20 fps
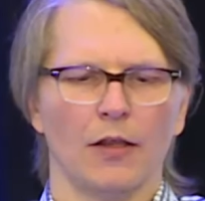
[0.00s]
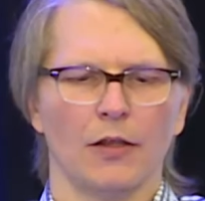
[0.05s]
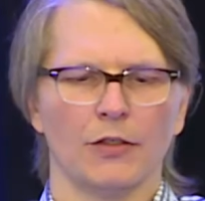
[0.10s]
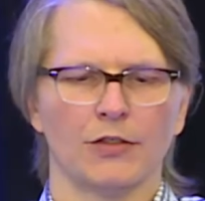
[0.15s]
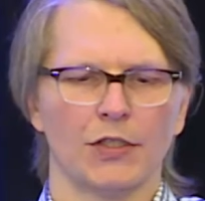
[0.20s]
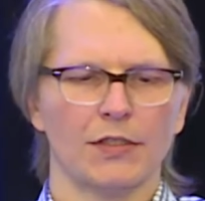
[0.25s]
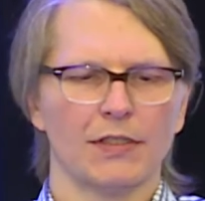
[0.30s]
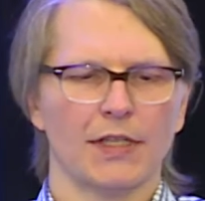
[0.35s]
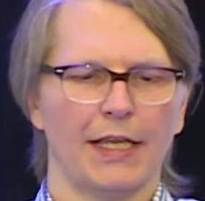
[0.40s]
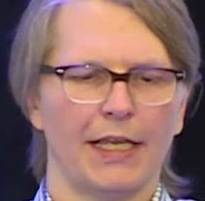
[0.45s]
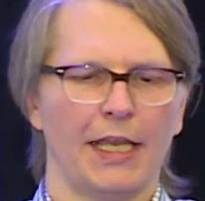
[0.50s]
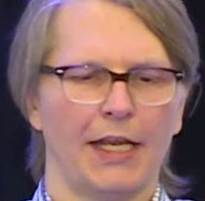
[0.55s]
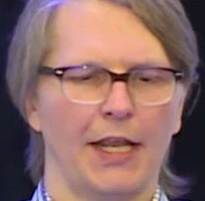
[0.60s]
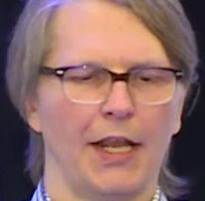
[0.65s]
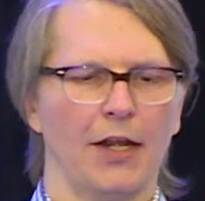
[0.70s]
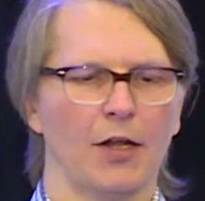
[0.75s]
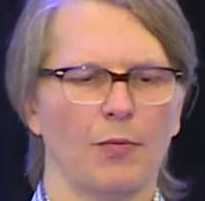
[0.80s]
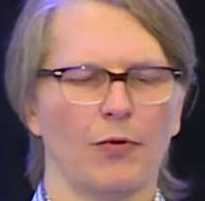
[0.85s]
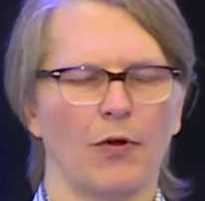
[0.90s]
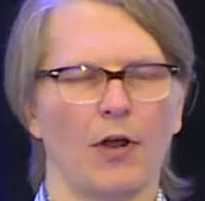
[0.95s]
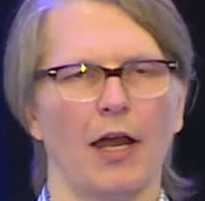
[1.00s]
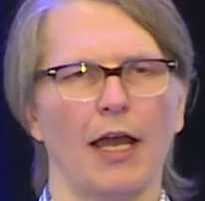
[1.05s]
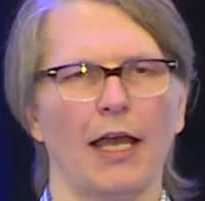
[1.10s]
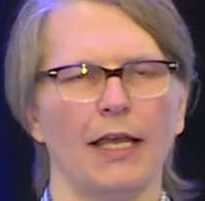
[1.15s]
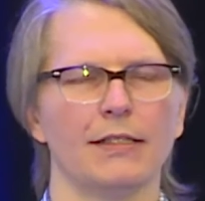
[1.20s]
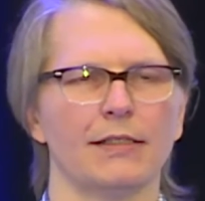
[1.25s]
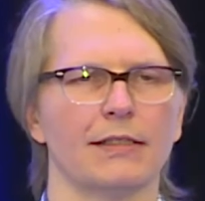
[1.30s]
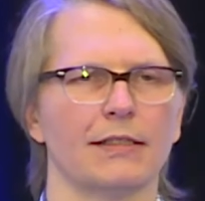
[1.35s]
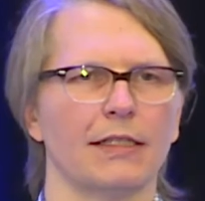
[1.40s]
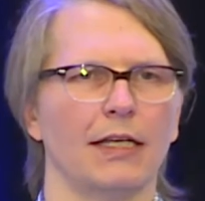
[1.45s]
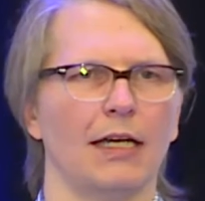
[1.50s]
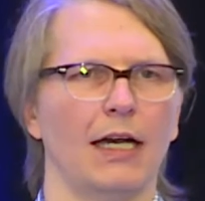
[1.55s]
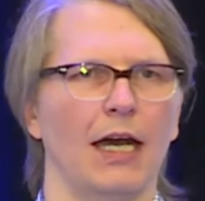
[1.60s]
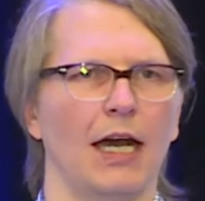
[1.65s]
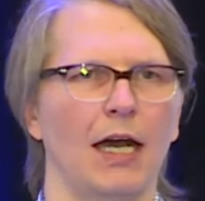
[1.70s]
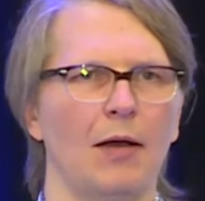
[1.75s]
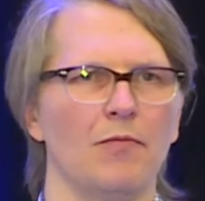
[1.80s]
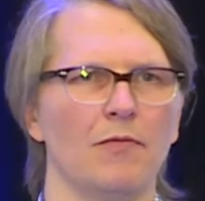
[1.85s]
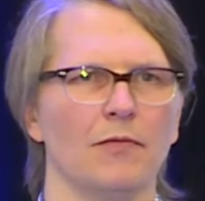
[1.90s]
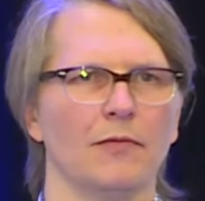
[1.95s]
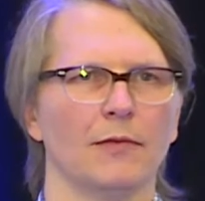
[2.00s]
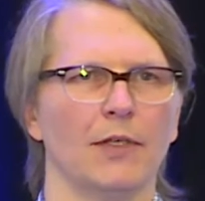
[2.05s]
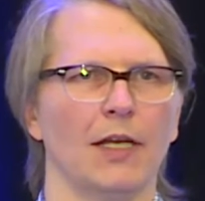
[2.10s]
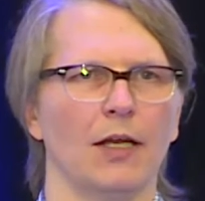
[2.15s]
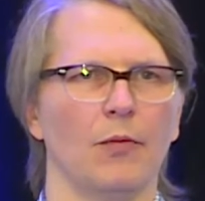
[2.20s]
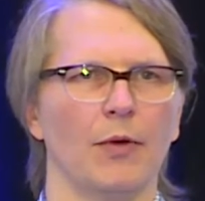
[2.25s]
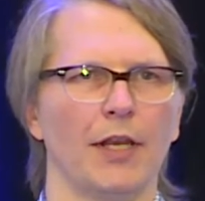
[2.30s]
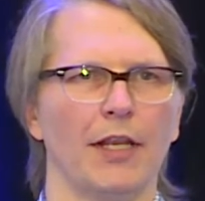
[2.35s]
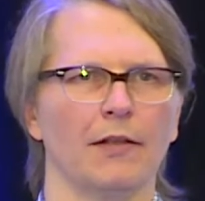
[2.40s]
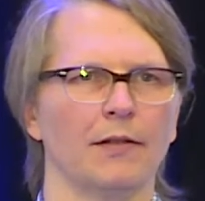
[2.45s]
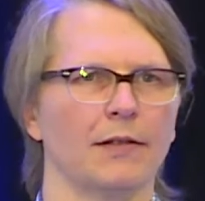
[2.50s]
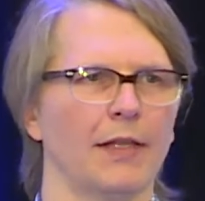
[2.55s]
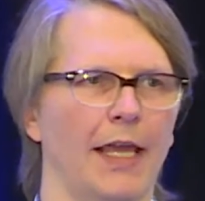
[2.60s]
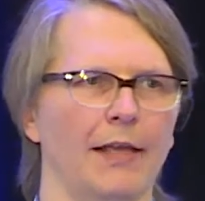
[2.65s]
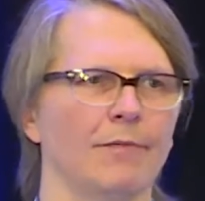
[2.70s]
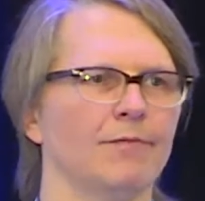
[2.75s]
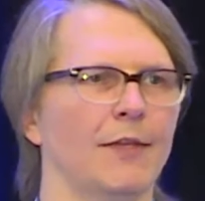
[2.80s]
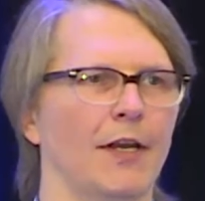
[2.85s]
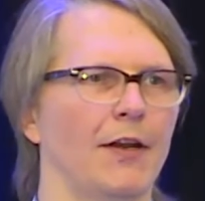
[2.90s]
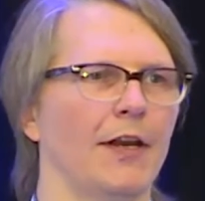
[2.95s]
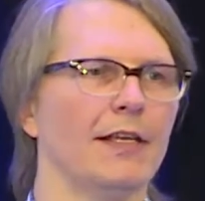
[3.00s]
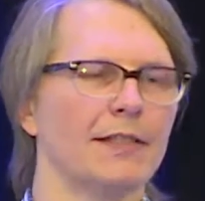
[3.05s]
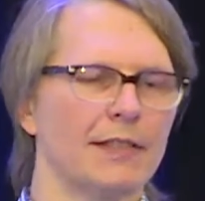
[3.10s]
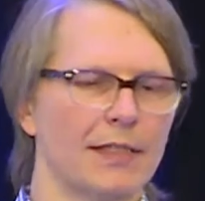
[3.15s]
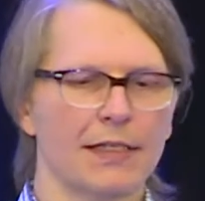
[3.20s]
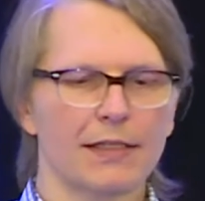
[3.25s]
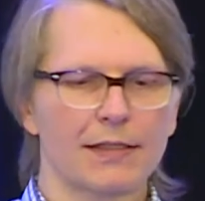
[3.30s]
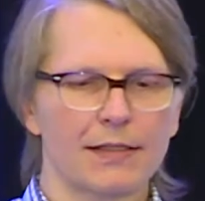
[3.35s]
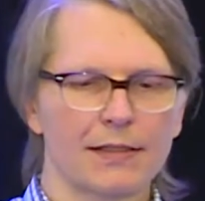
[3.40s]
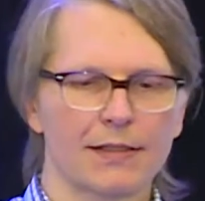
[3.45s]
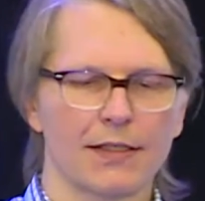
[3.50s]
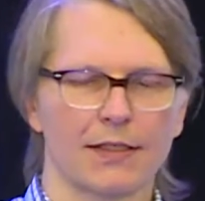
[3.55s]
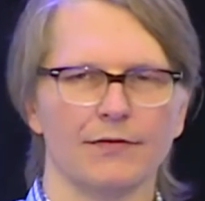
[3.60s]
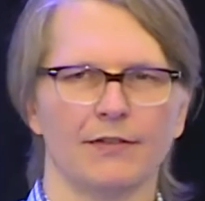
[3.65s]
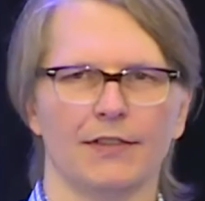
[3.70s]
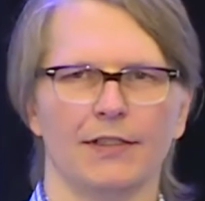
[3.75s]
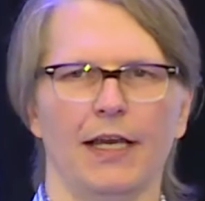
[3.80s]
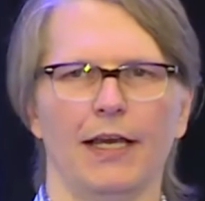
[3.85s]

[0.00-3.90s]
just like any enterprise, there is this sort